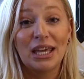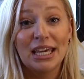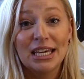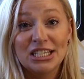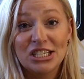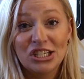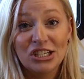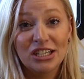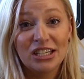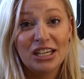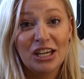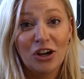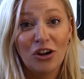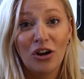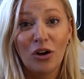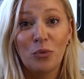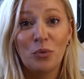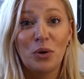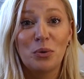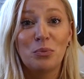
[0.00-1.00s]
kitchen in
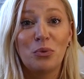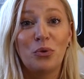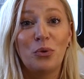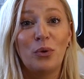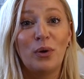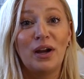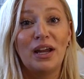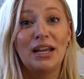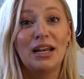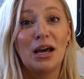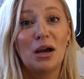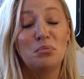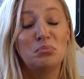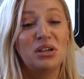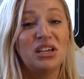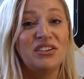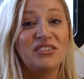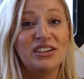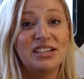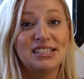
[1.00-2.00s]
here at one point, a
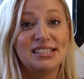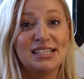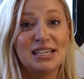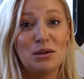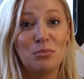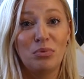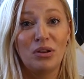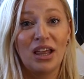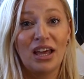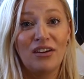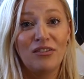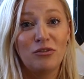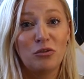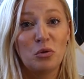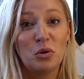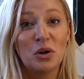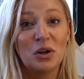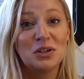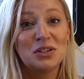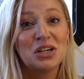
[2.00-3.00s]
PVC play
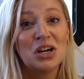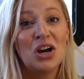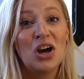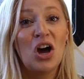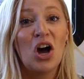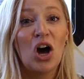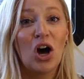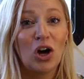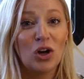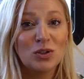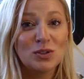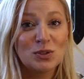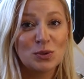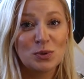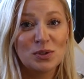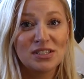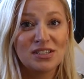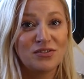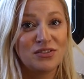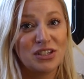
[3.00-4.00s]
fort, all
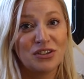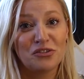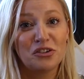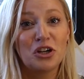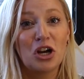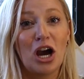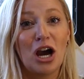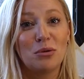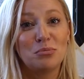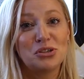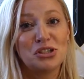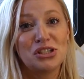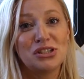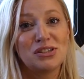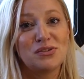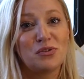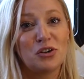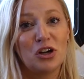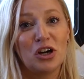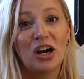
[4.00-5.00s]
sorts of different
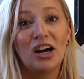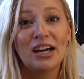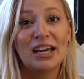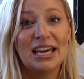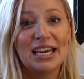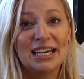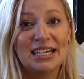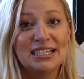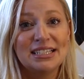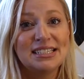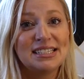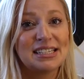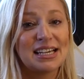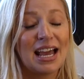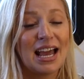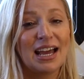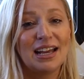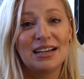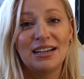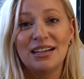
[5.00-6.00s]
options for our kids,
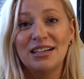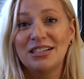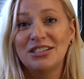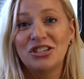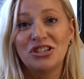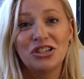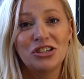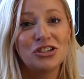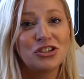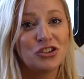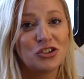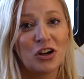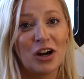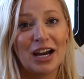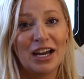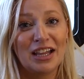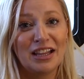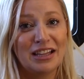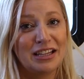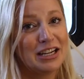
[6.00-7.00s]
and it's just
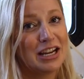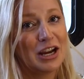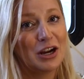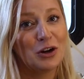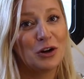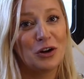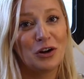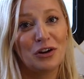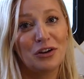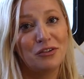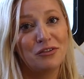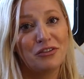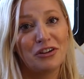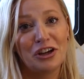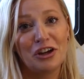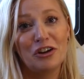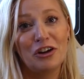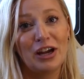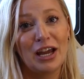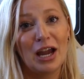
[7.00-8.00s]
trial and error and
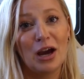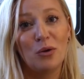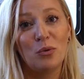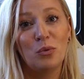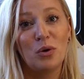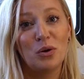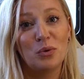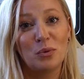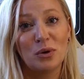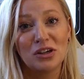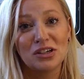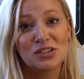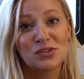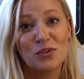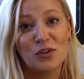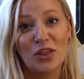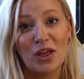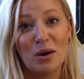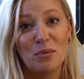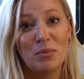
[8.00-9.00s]
figuring out what
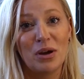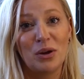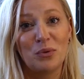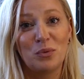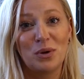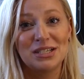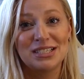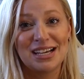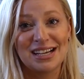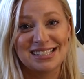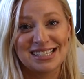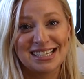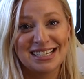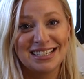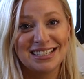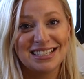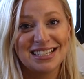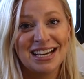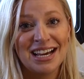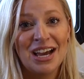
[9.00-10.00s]
works for them and what
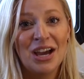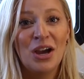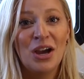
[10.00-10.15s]
doesn't.